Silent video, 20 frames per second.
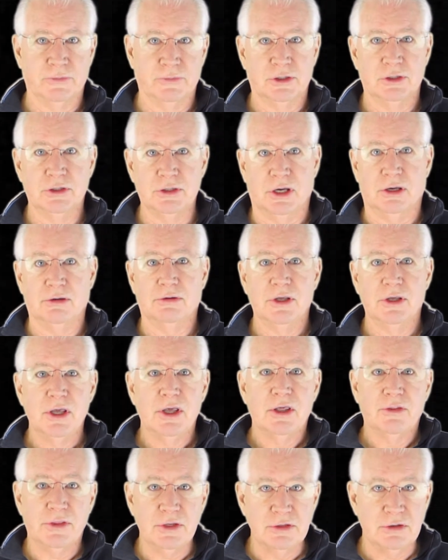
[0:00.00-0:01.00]
You know,
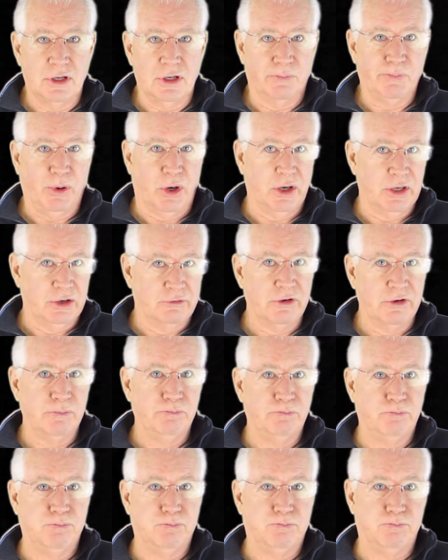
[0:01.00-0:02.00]
things like buy every
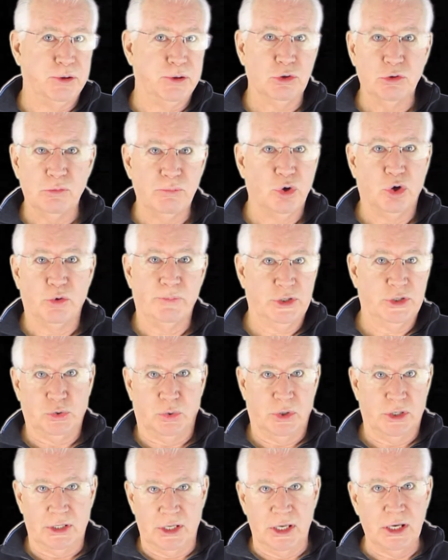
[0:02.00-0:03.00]
billboard
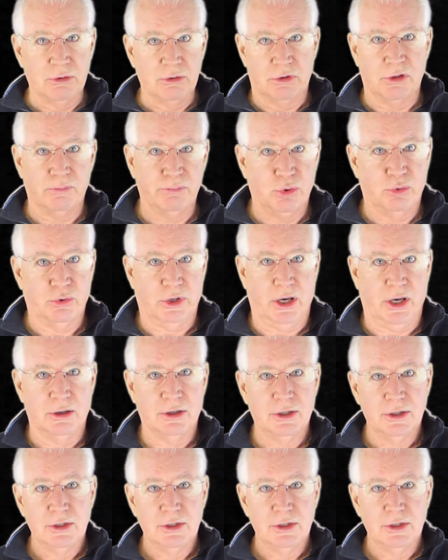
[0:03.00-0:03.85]
between here and the border.